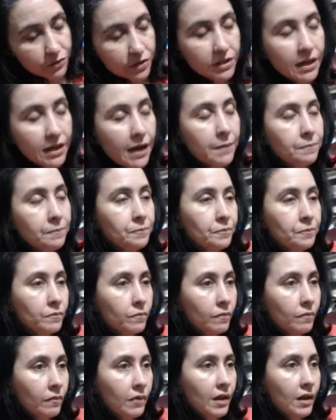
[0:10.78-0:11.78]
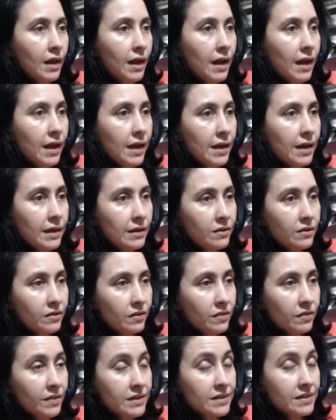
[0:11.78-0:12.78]
the day. And
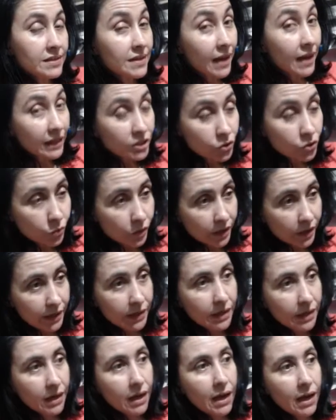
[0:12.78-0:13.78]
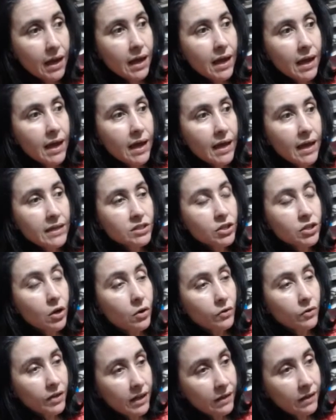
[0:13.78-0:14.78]
this next one, it's
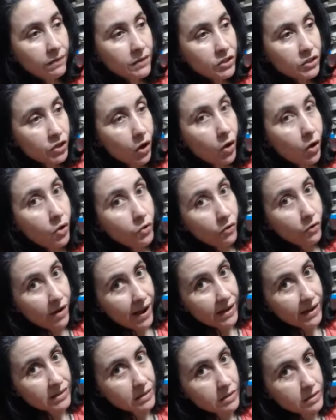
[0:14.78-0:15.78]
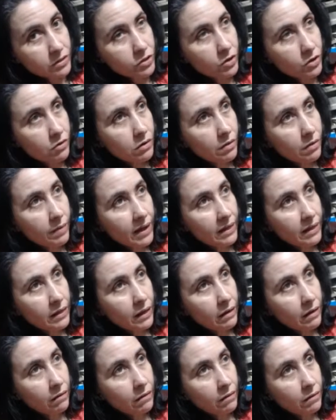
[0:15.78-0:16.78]
called In the Tall Grass. So you might
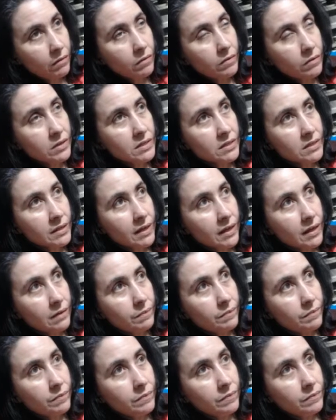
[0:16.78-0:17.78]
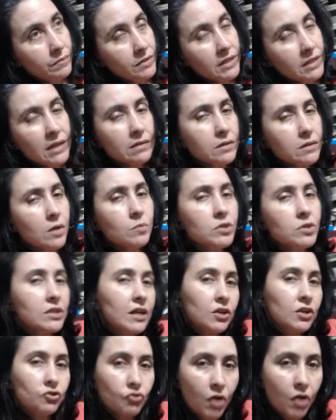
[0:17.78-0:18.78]
think, oh, it's like a, sounds almost like
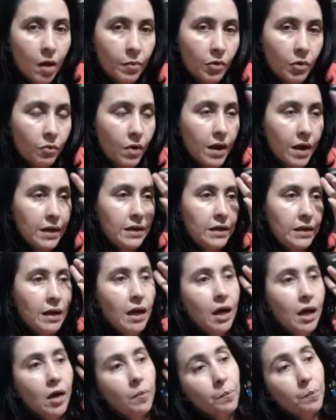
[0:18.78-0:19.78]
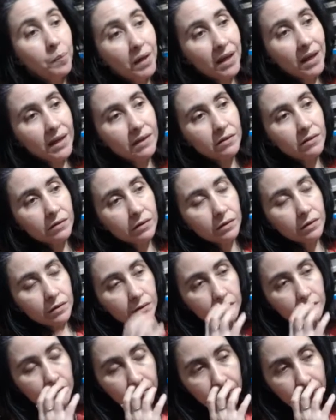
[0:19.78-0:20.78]
a drama, right? But
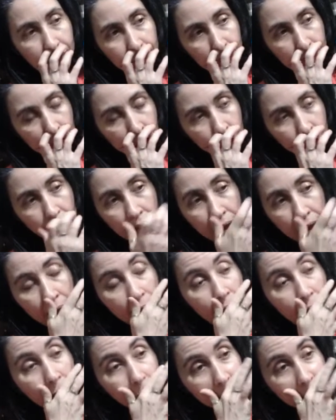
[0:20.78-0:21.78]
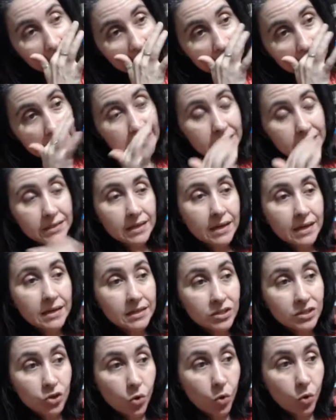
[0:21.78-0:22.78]
the thing that caught my eye was that it said
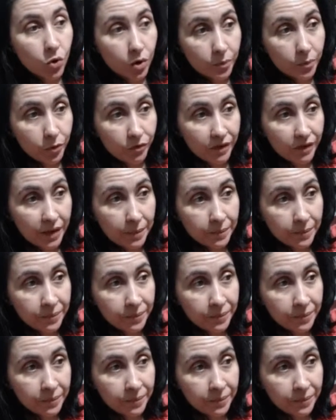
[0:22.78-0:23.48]
it's a horror movie,